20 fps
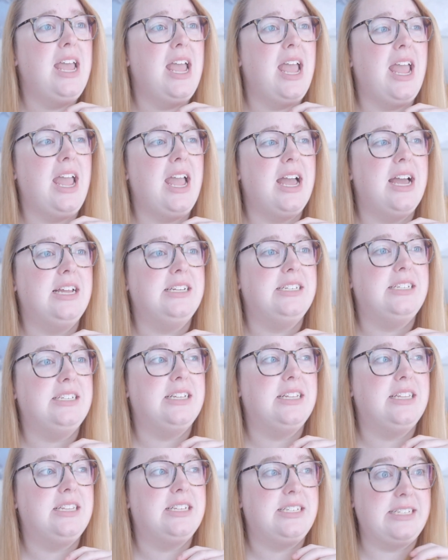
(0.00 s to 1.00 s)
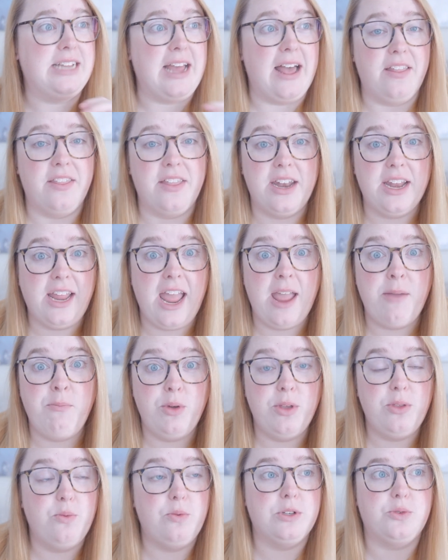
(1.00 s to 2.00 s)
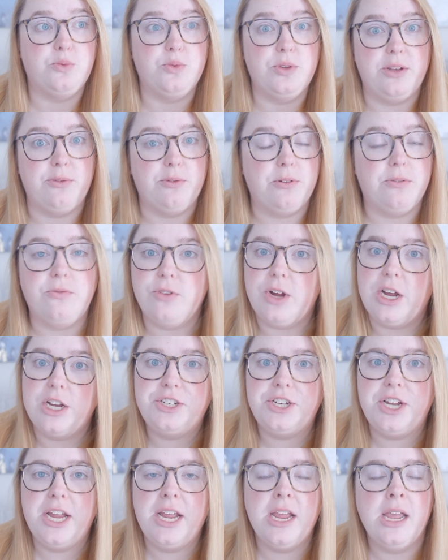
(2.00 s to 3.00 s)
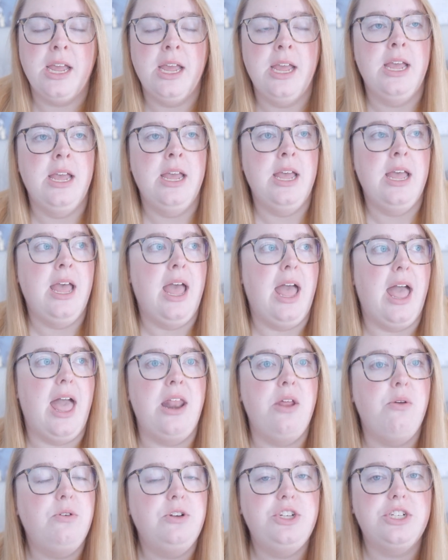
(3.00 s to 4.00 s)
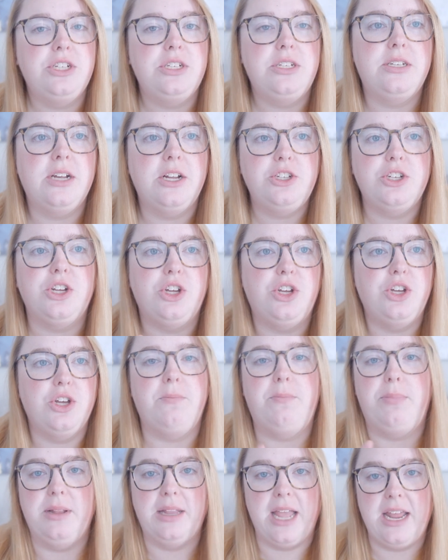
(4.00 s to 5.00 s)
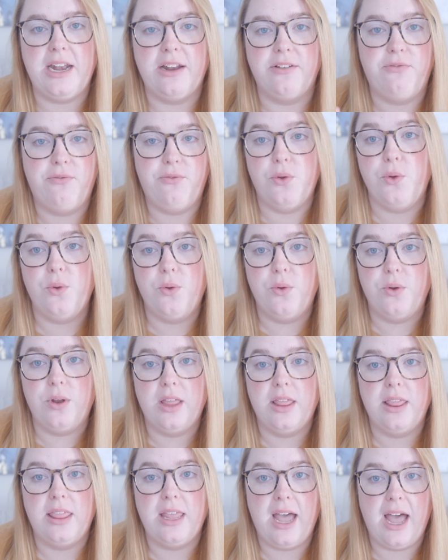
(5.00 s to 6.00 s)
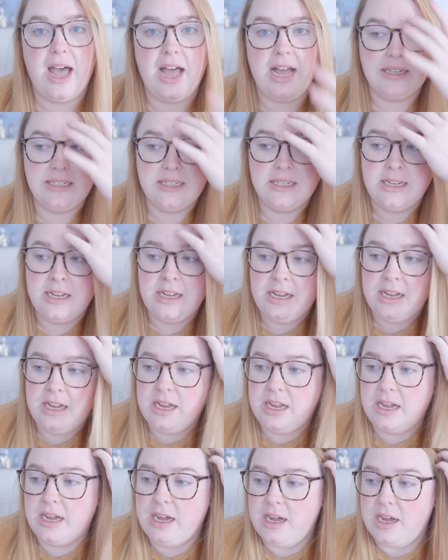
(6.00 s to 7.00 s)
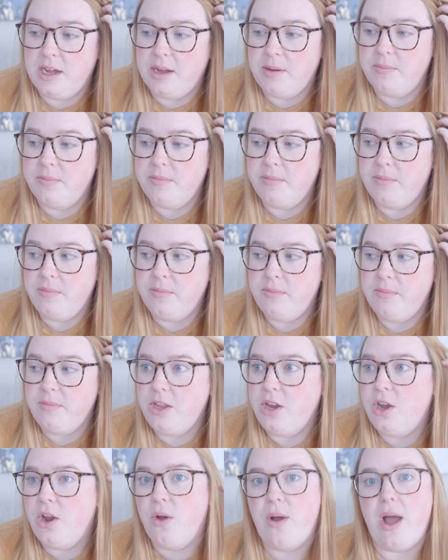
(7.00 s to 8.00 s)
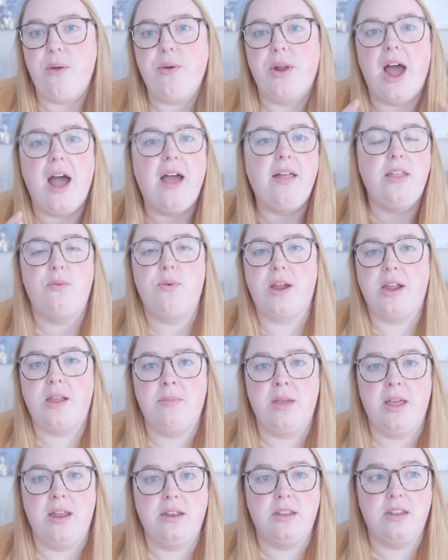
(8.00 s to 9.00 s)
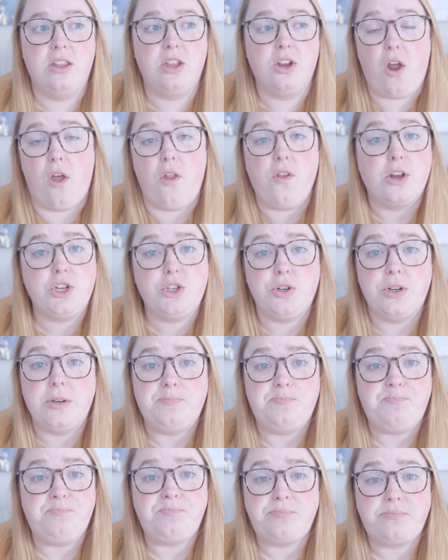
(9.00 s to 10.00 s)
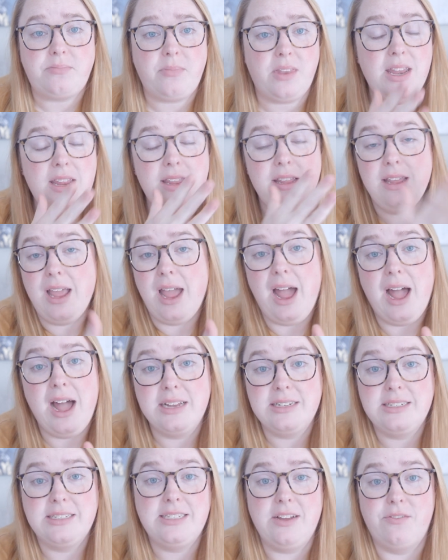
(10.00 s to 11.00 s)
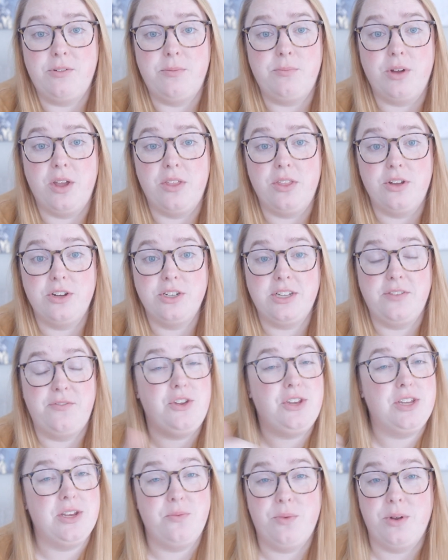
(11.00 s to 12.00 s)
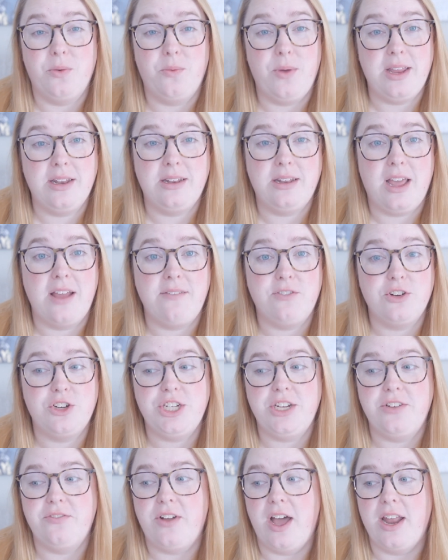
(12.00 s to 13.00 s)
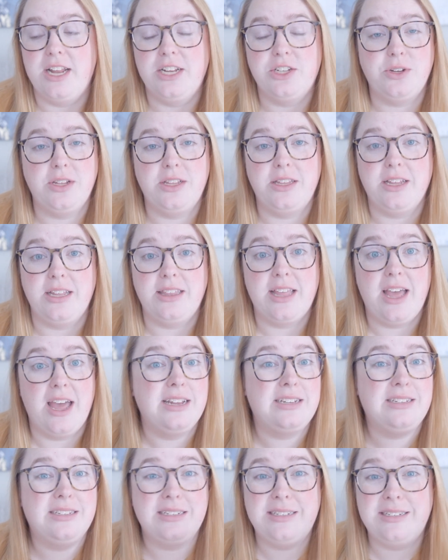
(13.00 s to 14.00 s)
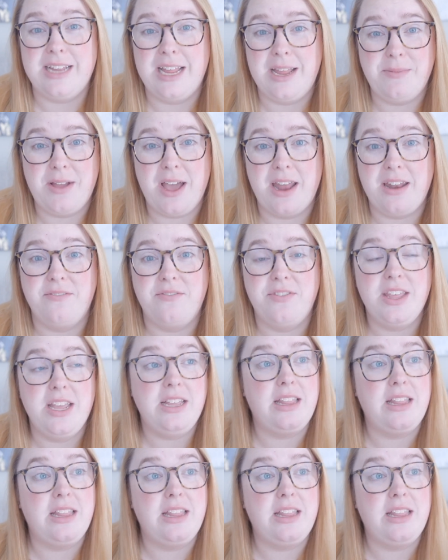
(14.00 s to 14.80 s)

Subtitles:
And the salad that it came with was really refreshing, and it was just such a good plate of food that I would highly recommend the garlic shrimp. at Seven Brothers if you didn't want to wait in line for Giovanni's or anything like that. It's the same kind of thing.